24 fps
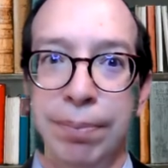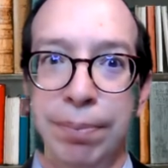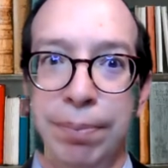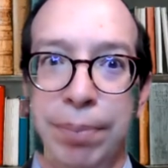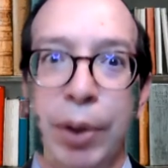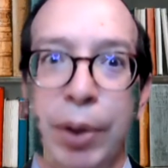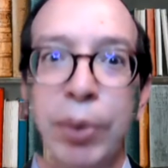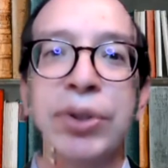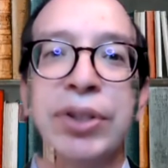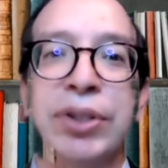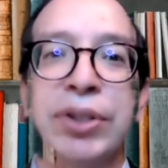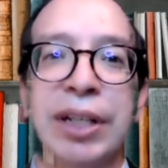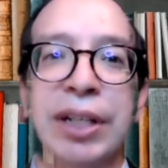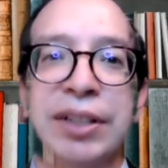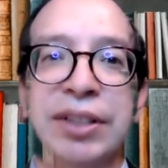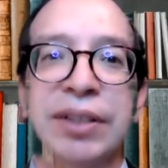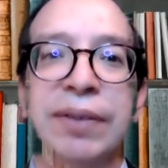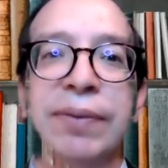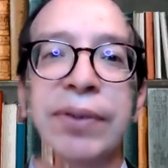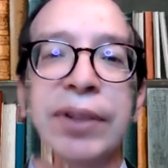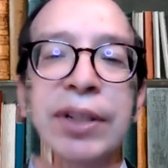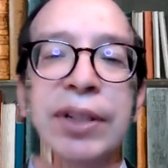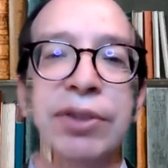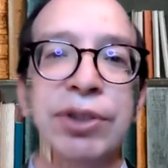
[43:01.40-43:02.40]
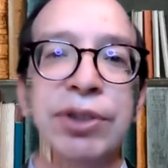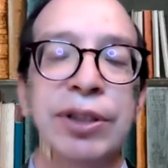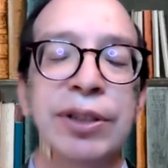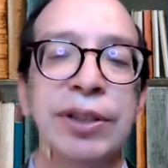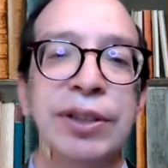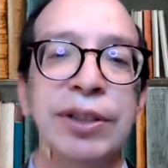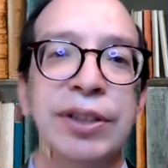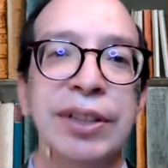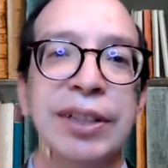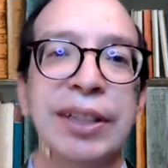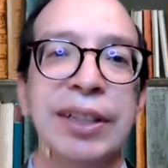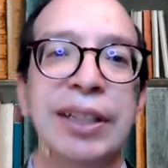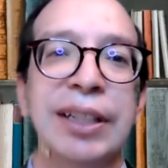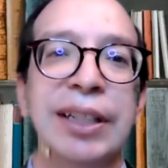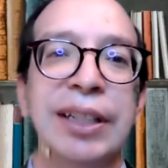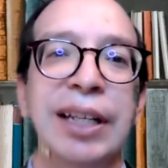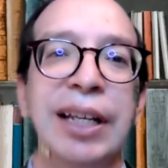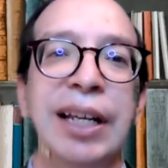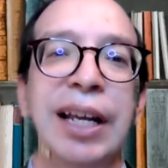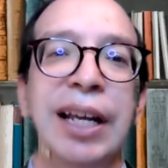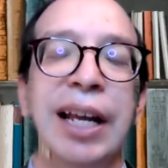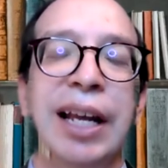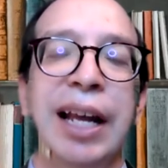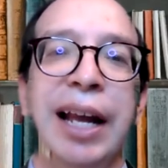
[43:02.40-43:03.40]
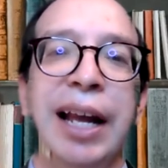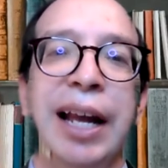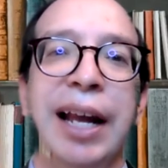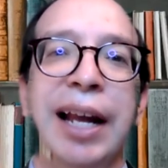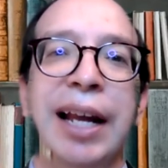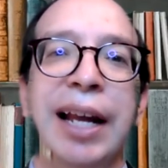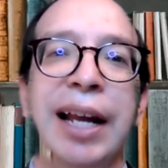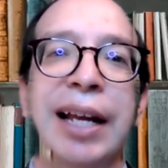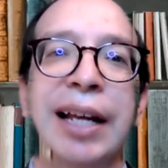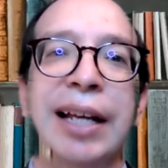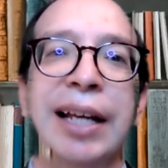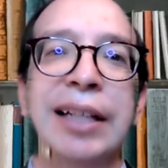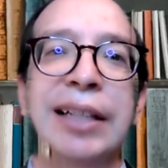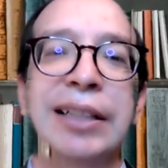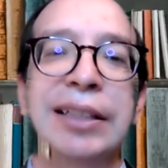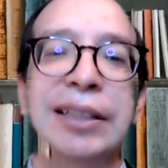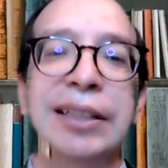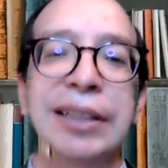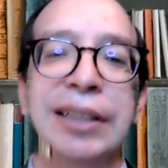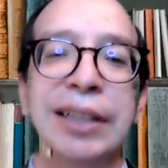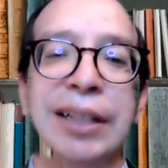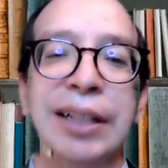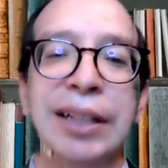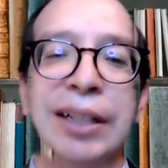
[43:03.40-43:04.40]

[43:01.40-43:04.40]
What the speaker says: both sets of visions. And